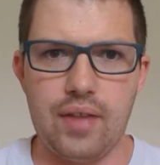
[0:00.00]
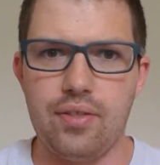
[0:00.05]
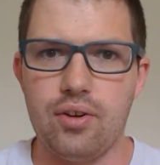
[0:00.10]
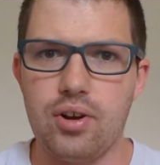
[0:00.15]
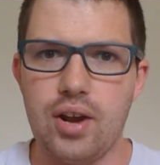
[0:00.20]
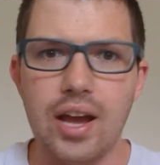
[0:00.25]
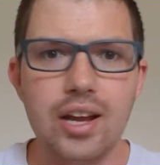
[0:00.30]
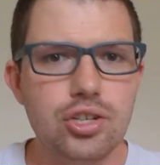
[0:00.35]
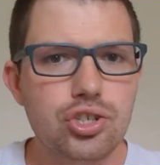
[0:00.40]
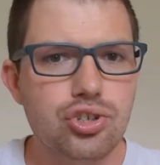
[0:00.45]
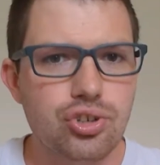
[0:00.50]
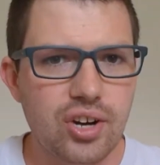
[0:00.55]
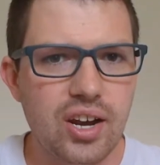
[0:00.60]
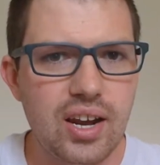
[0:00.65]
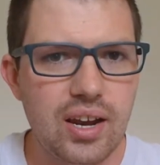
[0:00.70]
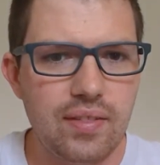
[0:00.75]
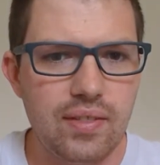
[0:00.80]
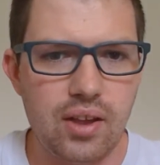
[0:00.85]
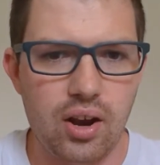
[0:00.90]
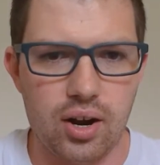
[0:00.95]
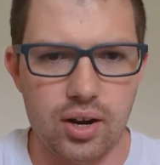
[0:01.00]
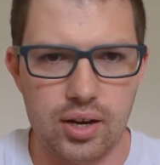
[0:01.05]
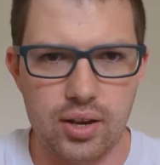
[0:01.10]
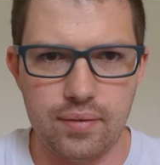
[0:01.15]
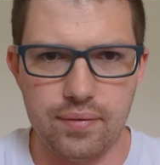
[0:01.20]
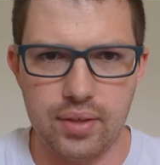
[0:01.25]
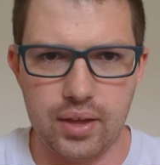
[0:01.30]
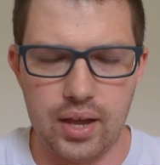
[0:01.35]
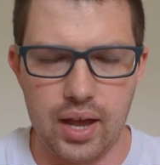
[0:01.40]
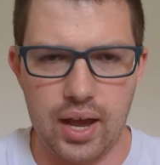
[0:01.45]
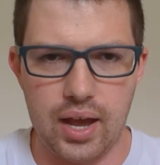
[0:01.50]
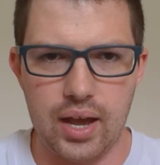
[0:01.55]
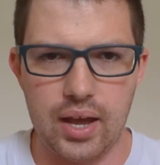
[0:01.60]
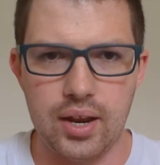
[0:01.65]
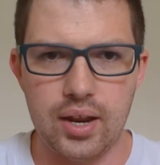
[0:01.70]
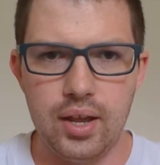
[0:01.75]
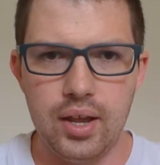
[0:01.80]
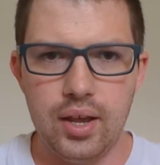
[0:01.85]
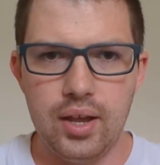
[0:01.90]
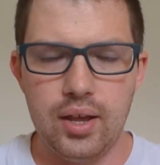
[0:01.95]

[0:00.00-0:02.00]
They're not treating the Ark of God